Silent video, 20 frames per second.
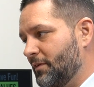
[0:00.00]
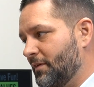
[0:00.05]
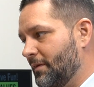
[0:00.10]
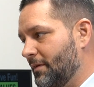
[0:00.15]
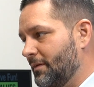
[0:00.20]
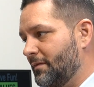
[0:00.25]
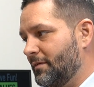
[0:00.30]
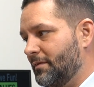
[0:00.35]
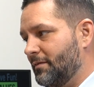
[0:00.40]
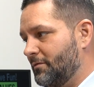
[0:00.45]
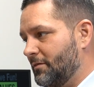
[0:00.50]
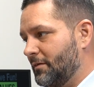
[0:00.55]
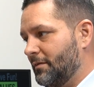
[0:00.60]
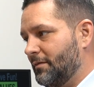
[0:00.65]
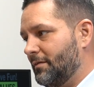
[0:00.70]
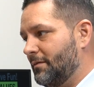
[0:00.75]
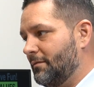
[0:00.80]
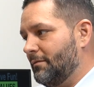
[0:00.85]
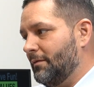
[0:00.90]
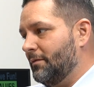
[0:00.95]
So this is
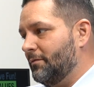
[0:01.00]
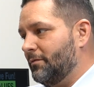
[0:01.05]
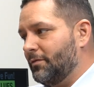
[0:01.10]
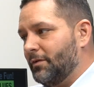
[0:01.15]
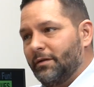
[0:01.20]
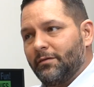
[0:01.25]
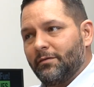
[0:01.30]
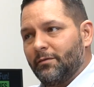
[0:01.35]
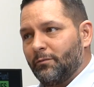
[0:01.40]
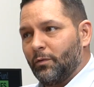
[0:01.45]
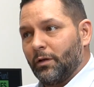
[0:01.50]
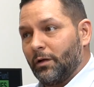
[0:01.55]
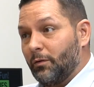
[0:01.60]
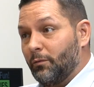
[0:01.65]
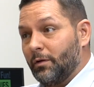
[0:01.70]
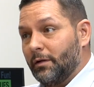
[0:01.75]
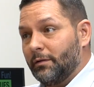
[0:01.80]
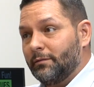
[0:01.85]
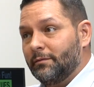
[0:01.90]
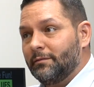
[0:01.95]
just inflation
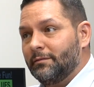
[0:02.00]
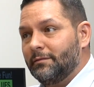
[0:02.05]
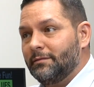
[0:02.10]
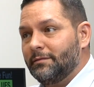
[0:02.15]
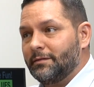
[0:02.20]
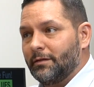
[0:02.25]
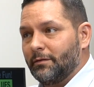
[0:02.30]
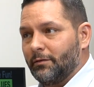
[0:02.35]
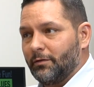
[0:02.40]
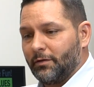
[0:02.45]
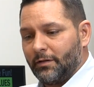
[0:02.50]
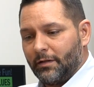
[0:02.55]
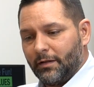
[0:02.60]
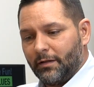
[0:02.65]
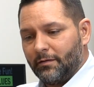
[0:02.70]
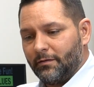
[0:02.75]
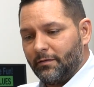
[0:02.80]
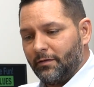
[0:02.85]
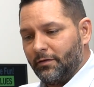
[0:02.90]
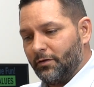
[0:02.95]
101. So they're going
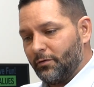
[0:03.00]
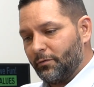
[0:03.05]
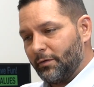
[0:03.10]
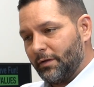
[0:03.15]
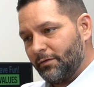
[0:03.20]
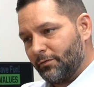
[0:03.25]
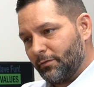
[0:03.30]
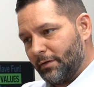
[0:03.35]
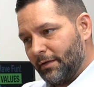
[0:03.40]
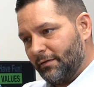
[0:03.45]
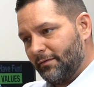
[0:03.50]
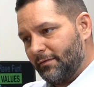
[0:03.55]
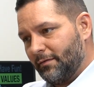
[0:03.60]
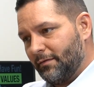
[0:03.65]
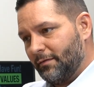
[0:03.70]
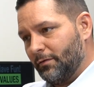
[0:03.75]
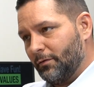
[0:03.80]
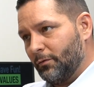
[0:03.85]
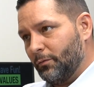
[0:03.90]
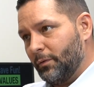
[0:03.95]
to continue to raise rates
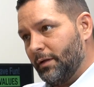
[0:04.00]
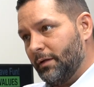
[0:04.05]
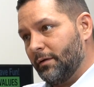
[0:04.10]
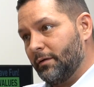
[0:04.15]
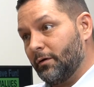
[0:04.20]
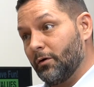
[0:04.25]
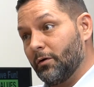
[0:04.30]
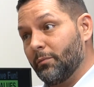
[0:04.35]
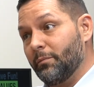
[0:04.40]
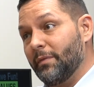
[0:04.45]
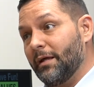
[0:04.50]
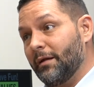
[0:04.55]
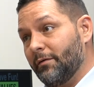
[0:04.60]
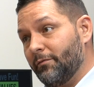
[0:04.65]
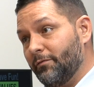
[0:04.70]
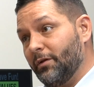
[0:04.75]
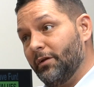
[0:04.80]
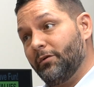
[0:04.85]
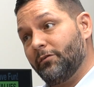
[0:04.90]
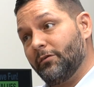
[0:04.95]
until we curb that
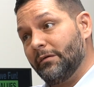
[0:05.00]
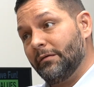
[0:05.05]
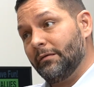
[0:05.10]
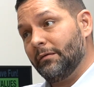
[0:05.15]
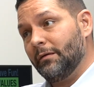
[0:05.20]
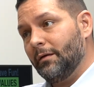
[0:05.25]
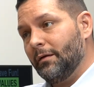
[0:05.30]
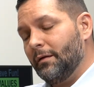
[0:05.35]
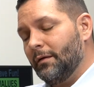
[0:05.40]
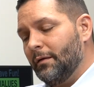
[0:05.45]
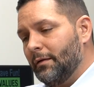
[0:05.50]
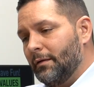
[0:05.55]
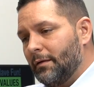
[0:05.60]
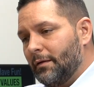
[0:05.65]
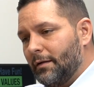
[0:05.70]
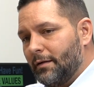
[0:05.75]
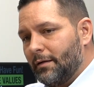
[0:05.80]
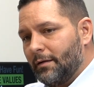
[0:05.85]
inflation.